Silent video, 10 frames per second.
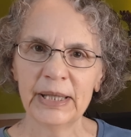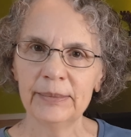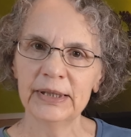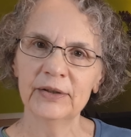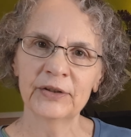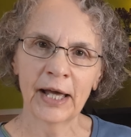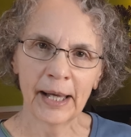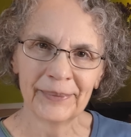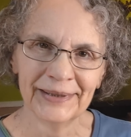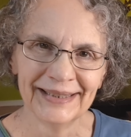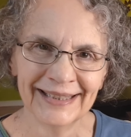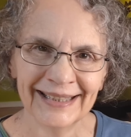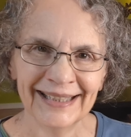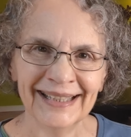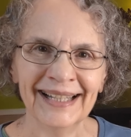maybe this happened
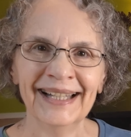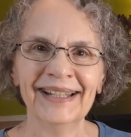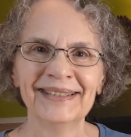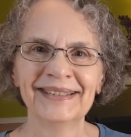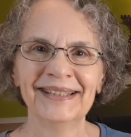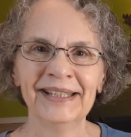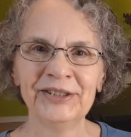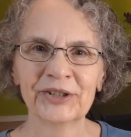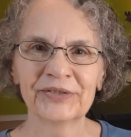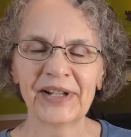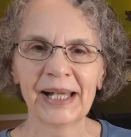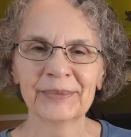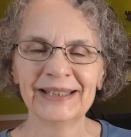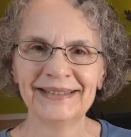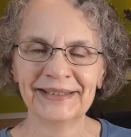in your
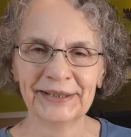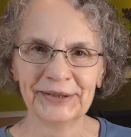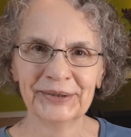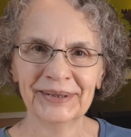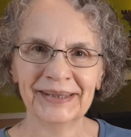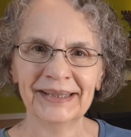family too,